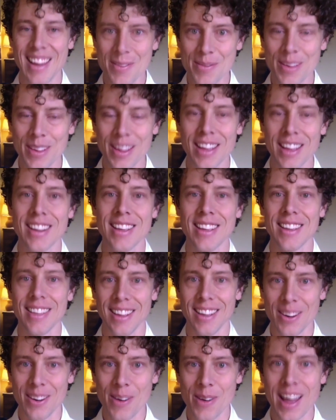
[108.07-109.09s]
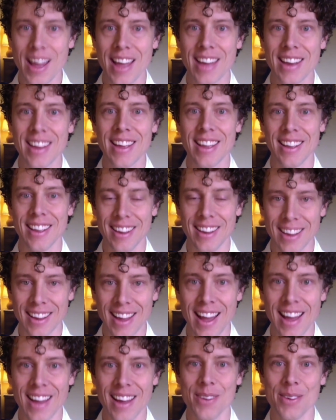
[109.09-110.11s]
yep, in a in a way, I did.
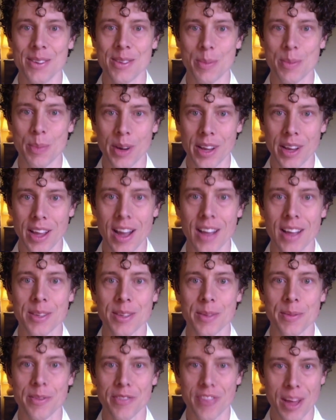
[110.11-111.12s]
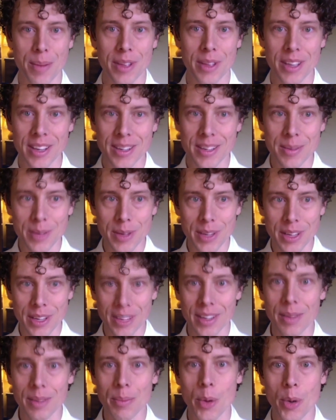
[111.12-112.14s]
Yeah, it was a pretty awesome family to
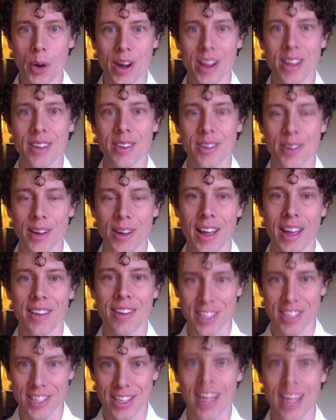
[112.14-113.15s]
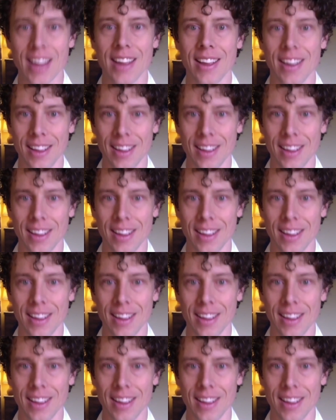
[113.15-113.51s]
be born into. I have to say.